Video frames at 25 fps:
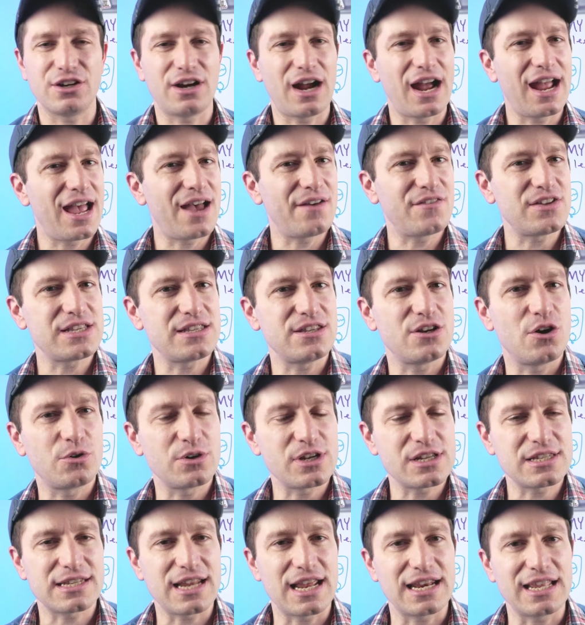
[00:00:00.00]
I haven't
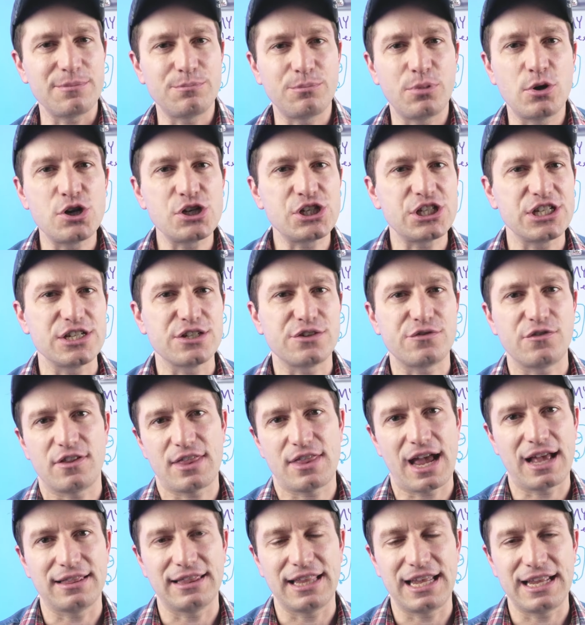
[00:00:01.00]
noticed any pushes for
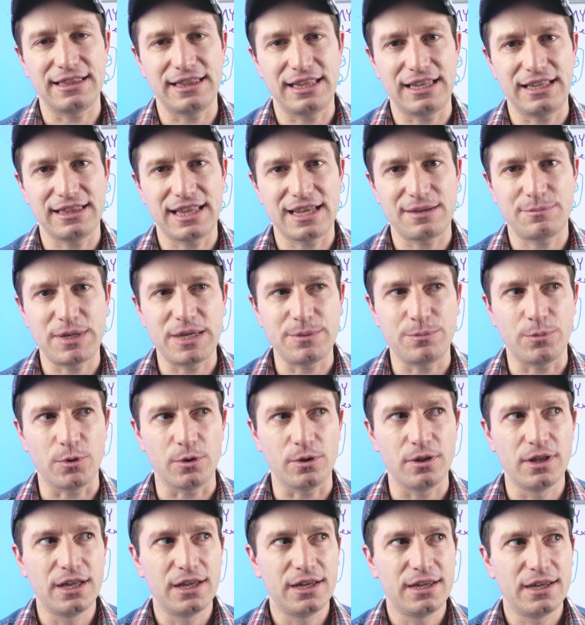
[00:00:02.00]
that lately, like
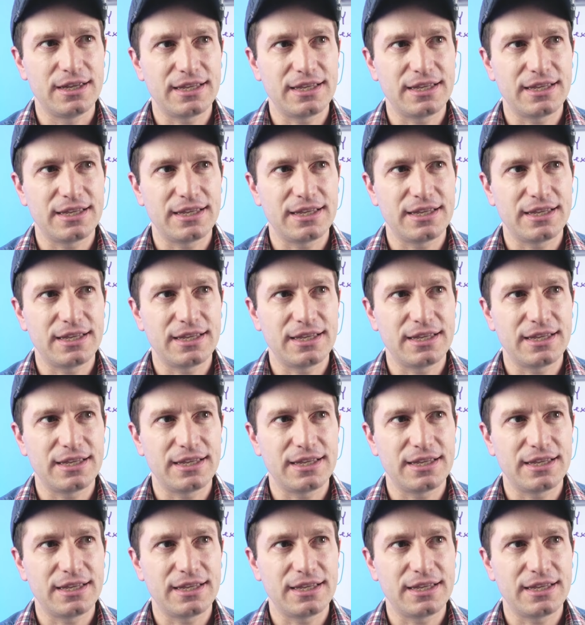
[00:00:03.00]
people